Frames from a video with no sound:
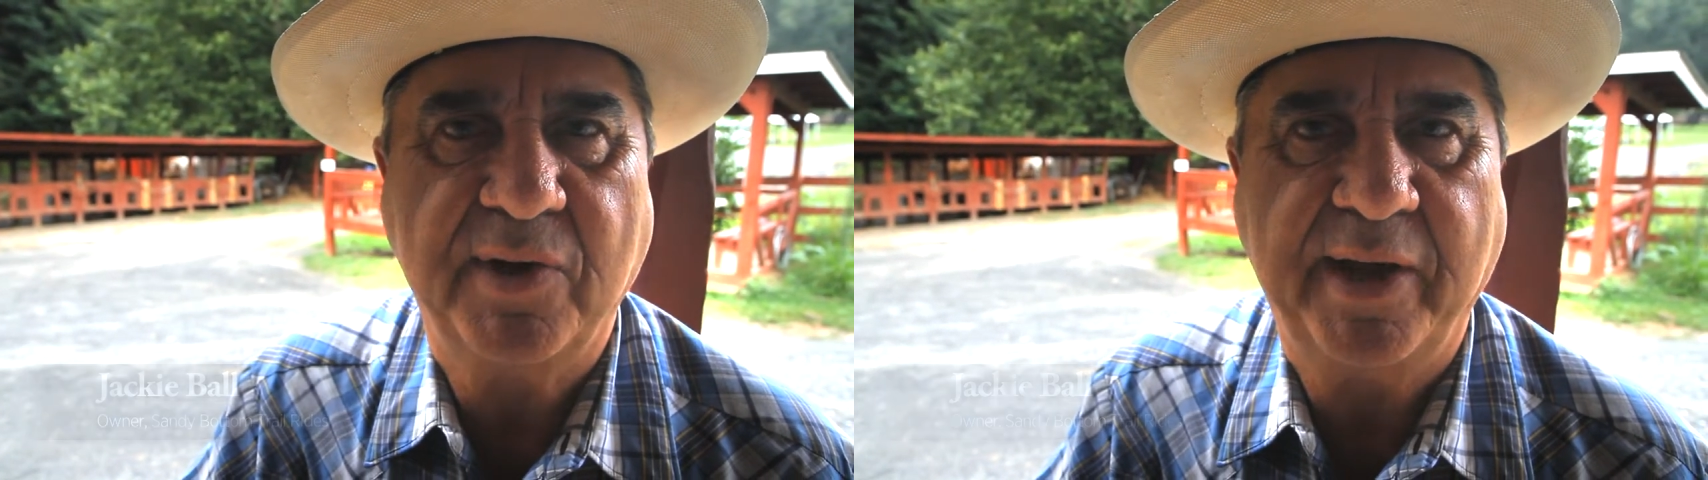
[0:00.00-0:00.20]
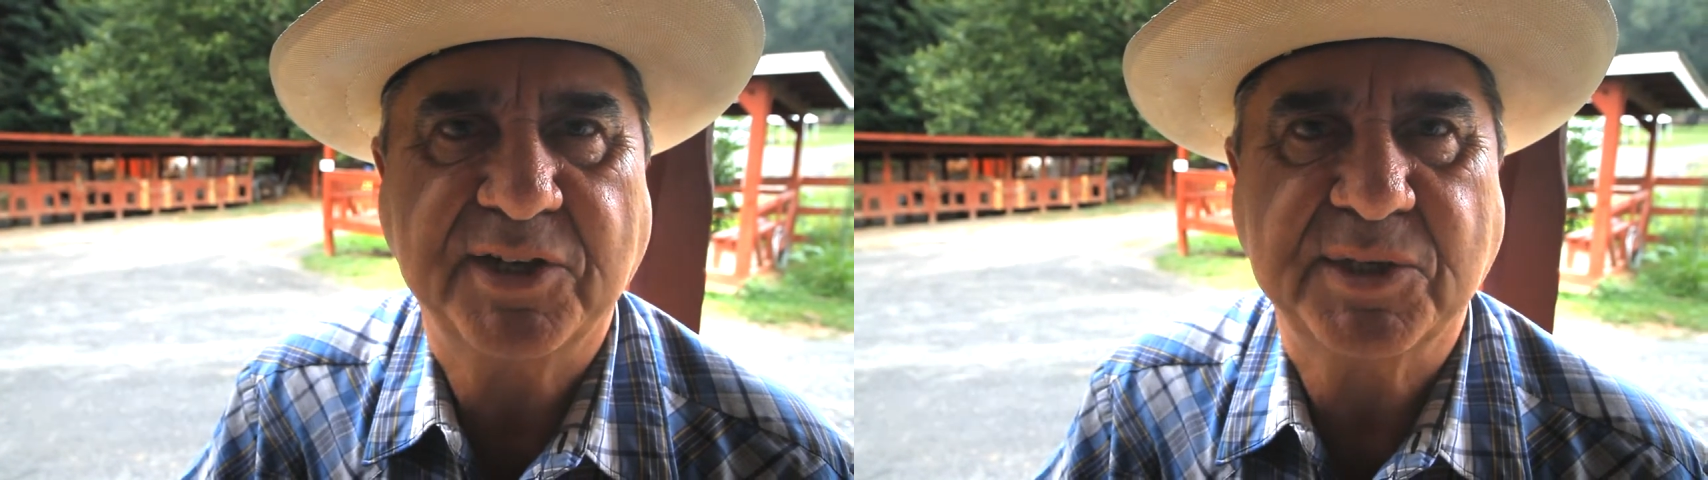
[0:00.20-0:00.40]

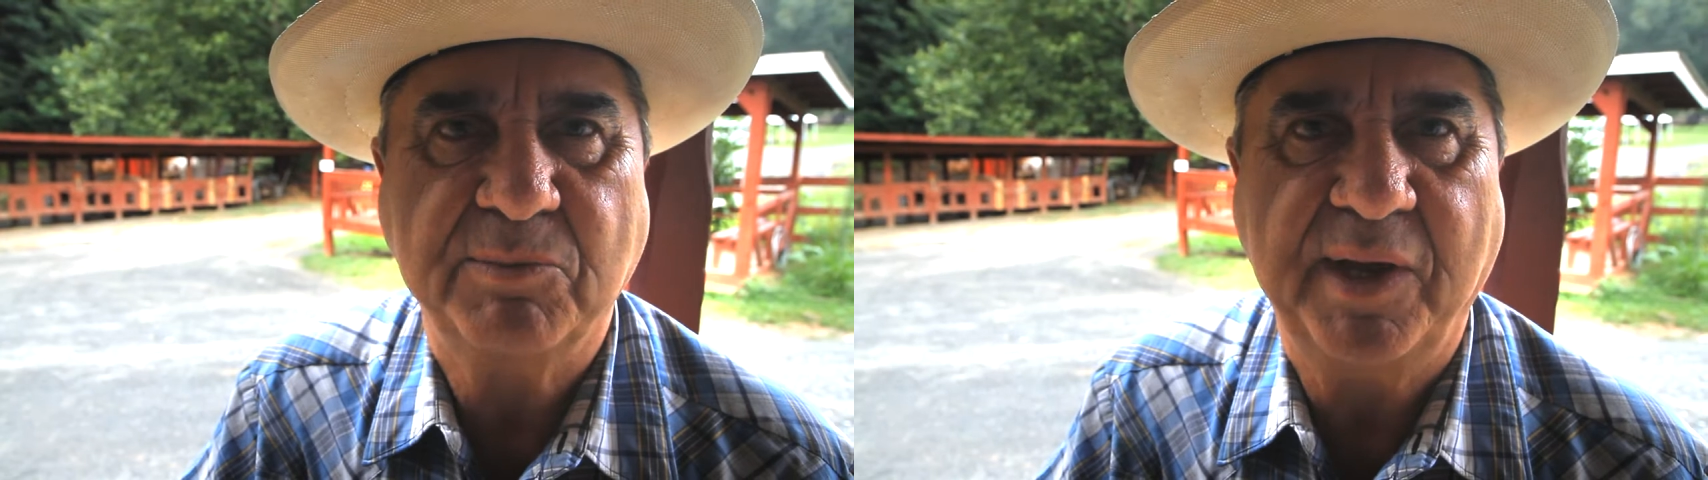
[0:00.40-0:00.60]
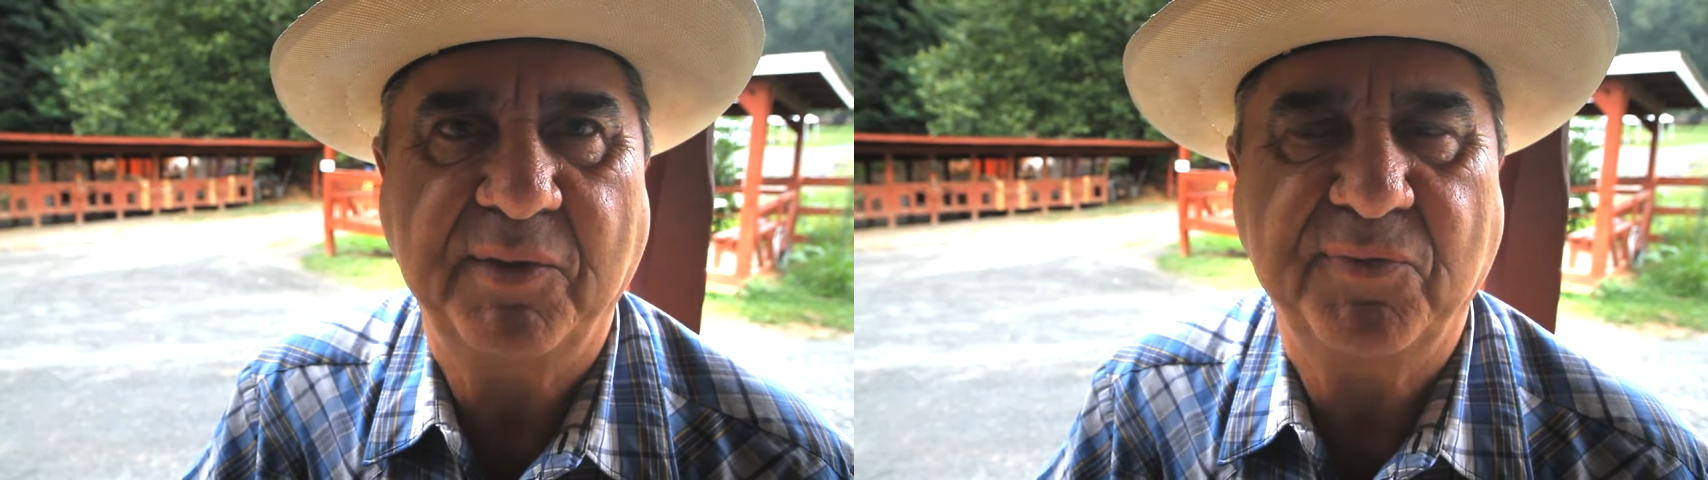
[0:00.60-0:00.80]
I ask
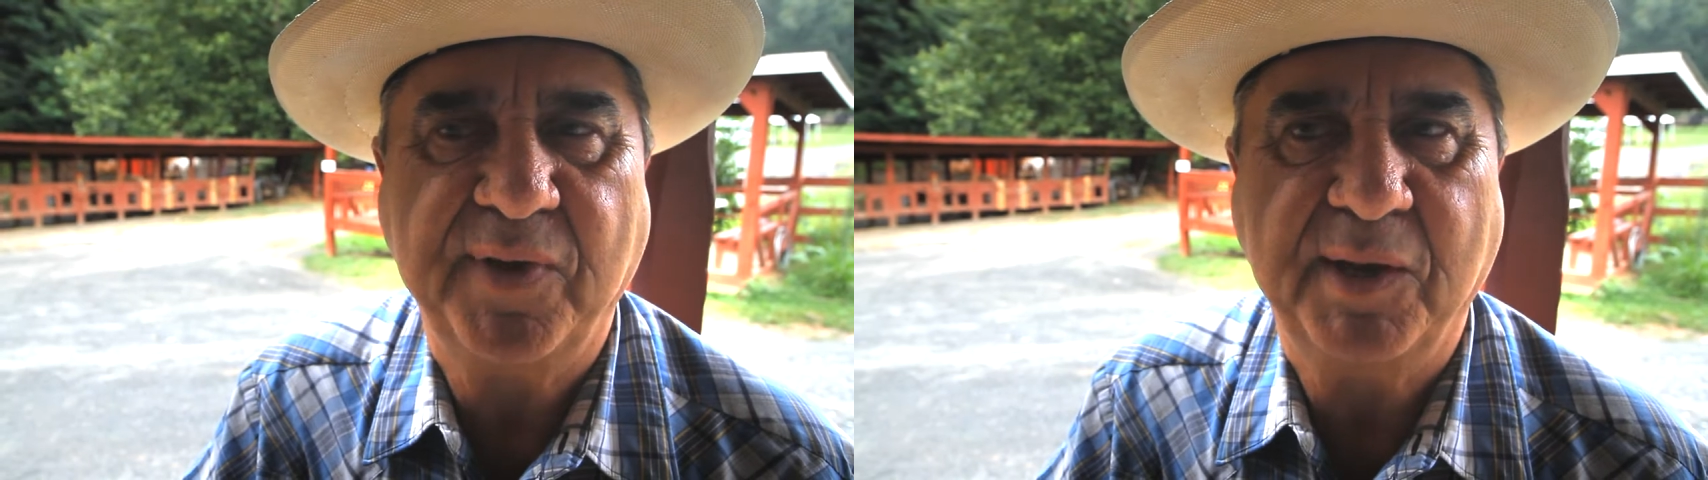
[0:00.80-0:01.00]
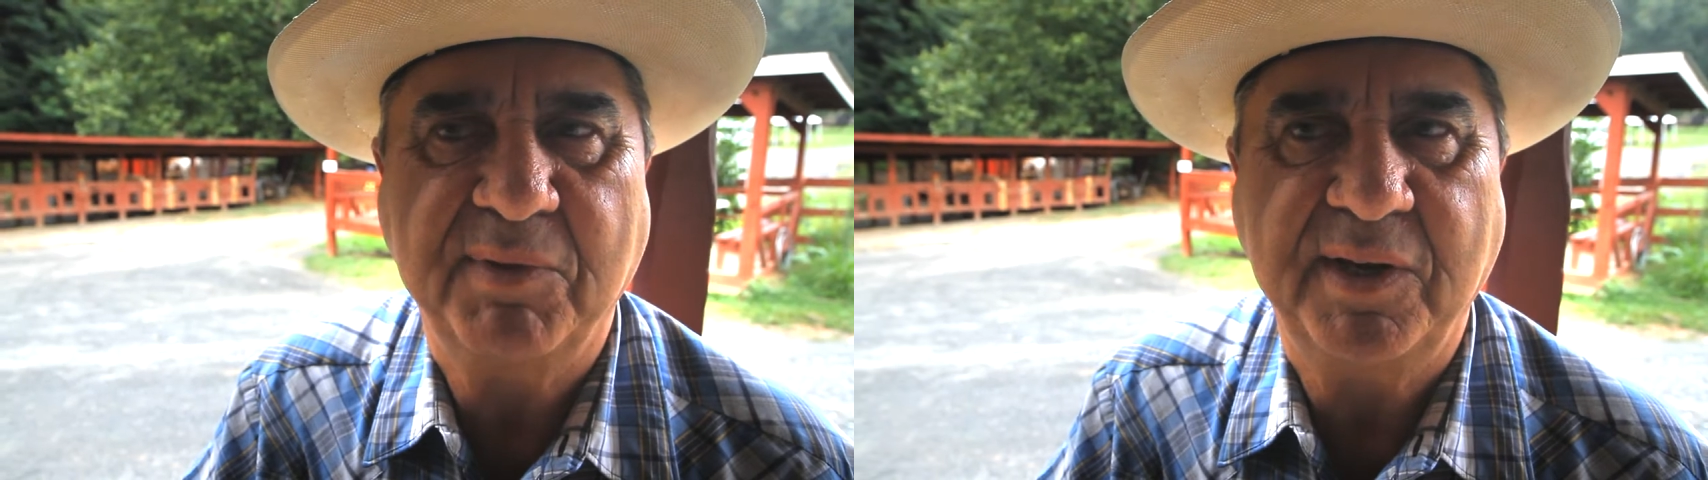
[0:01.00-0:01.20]
them how they found me,